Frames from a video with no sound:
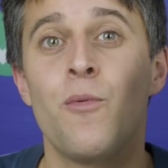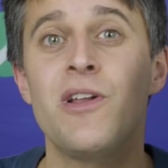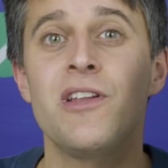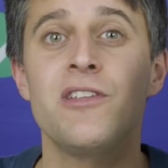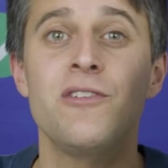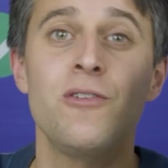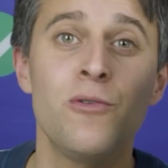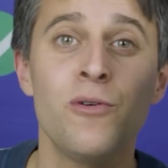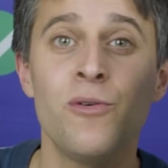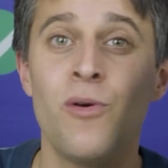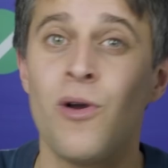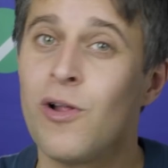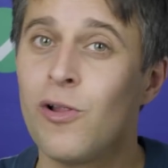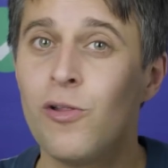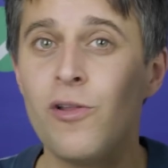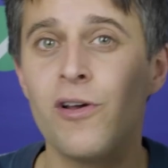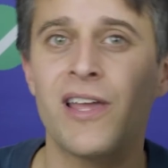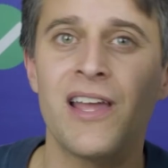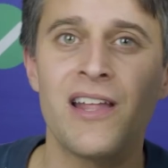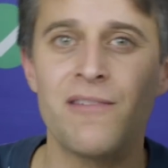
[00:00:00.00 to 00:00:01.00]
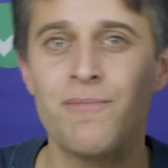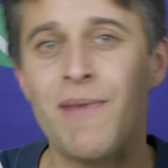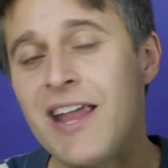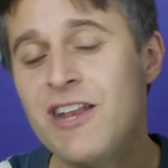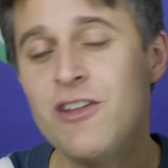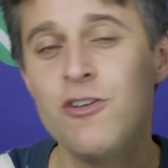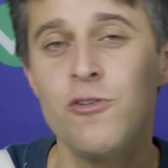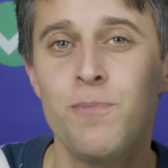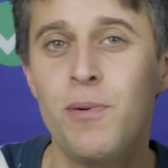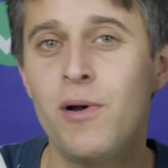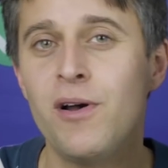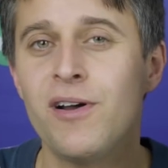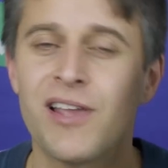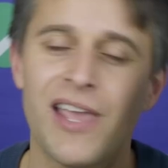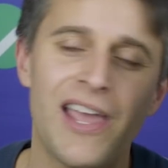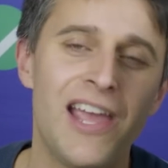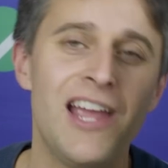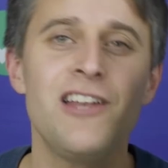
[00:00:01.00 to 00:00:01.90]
when you look at my new book